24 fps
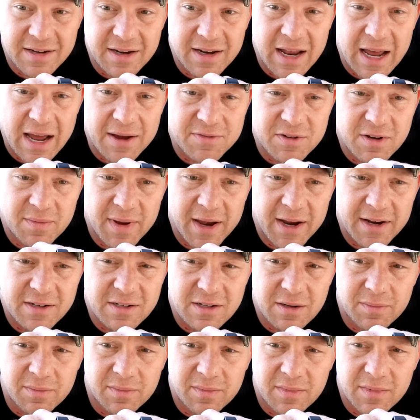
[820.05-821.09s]
did have to make
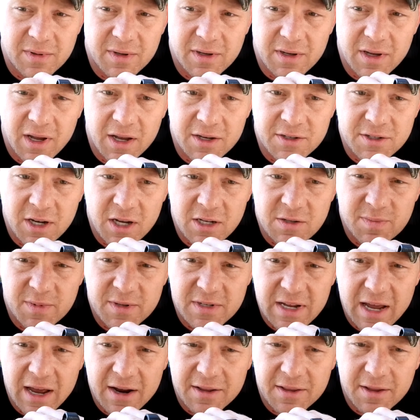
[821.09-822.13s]
some
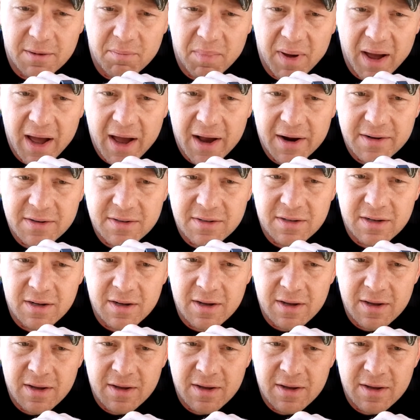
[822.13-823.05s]
adjustments out of the box,